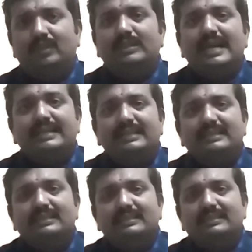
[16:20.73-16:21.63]
So that
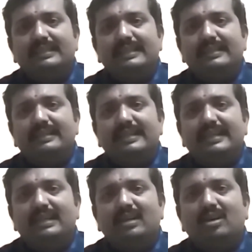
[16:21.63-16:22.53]
is the area